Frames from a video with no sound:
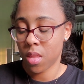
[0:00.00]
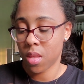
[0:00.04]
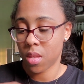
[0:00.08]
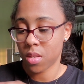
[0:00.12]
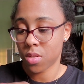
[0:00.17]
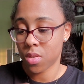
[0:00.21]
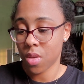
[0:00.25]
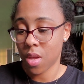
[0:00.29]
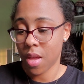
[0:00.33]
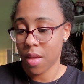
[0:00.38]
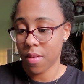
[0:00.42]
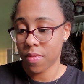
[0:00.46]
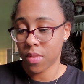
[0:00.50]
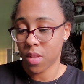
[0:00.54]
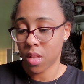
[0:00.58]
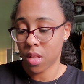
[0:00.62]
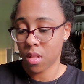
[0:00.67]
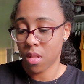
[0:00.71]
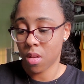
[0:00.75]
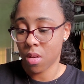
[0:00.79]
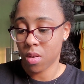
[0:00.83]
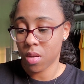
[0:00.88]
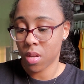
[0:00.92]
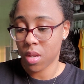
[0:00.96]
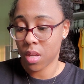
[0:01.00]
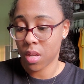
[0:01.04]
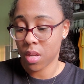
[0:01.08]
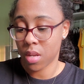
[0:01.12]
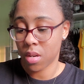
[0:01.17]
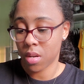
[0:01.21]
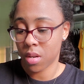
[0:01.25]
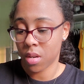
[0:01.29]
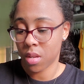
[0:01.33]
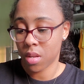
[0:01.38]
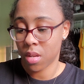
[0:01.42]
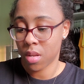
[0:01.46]
So I have to log
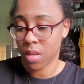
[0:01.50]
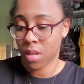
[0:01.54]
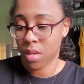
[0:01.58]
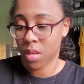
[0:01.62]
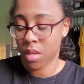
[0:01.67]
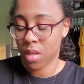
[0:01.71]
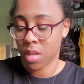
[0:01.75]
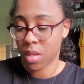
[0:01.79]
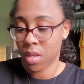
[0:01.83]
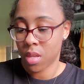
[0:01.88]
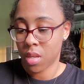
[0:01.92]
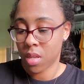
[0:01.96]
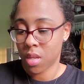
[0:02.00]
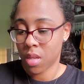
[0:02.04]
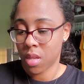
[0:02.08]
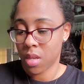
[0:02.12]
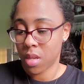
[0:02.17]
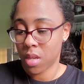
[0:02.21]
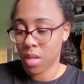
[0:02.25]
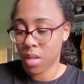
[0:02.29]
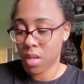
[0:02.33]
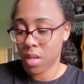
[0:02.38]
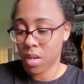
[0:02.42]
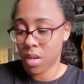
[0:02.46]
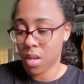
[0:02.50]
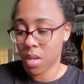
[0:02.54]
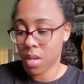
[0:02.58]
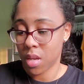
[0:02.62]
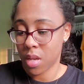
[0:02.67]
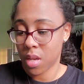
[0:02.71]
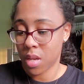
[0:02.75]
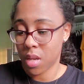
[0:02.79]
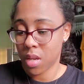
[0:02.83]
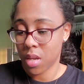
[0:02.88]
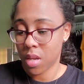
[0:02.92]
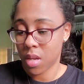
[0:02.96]
in. And
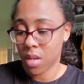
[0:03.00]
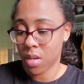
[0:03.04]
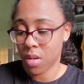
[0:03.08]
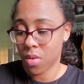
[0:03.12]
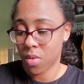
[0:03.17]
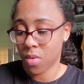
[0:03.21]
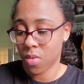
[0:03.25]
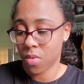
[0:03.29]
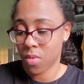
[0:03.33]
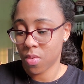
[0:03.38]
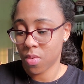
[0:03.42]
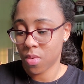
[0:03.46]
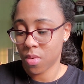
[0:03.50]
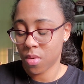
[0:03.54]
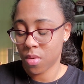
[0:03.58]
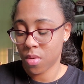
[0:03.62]
I don't.